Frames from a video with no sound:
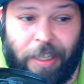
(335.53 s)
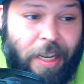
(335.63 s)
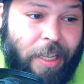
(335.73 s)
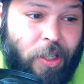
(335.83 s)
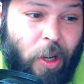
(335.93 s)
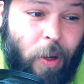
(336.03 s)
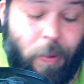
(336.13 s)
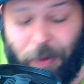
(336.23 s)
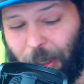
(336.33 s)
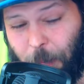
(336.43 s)
So
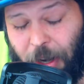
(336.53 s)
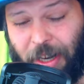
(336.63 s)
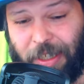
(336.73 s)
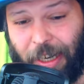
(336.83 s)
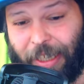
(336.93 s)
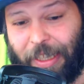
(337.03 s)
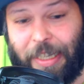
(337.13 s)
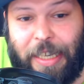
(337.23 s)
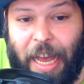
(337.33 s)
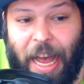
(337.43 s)
the computer doesn't like
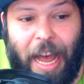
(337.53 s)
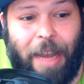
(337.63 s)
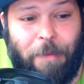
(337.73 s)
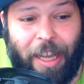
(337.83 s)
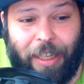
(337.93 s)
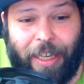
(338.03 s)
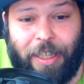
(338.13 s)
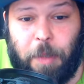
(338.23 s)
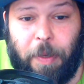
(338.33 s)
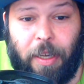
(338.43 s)
this. I like
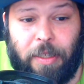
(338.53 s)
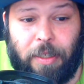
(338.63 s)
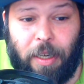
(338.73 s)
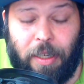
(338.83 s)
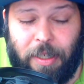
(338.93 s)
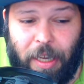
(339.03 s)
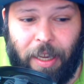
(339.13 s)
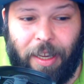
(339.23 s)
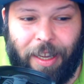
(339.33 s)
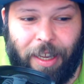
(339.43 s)
this because it's going to
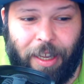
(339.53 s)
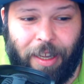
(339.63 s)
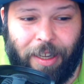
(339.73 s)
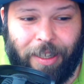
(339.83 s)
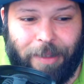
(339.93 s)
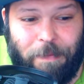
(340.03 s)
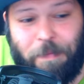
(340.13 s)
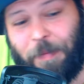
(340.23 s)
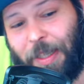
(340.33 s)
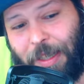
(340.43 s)
stay
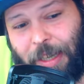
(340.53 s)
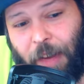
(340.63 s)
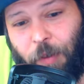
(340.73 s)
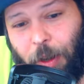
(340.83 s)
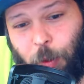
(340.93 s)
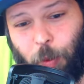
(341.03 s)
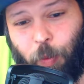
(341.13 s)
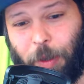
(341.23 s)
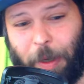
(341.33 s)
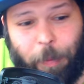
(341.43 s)
involved with
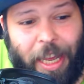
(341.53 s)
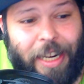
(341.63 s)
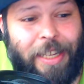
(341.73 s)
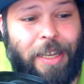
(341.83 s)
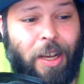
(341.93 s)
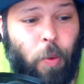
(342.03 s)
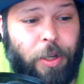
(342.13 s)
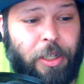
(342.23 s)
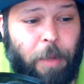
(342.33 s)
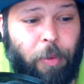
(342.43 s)
what my plan is, which
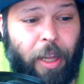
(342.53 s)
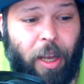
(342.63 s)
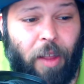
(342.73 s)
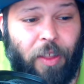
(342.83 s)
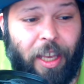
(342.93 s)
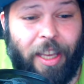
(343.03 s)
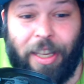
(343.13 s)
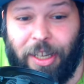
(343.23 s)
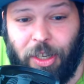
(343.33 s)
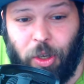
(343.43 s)
is to play on the
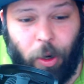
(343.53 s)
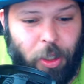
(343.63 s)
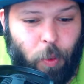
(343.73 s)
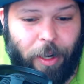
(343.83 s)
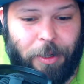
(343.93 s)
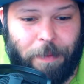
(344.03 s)
dark squares.